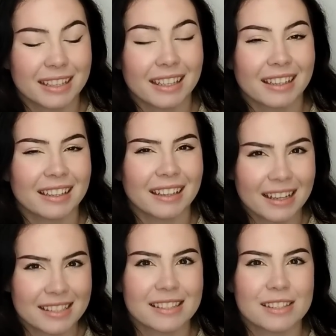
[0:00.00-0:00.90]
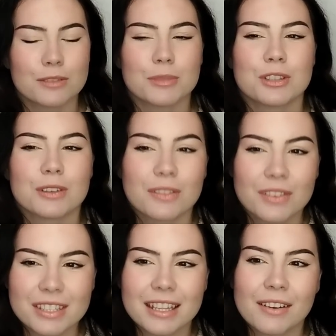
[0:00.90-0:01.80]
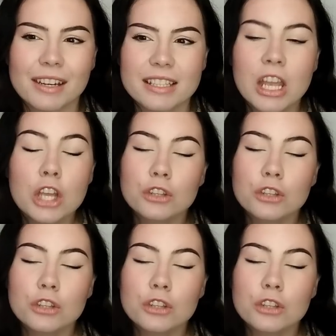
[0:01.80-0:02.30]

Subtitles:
the license to Miss Universe nowadays.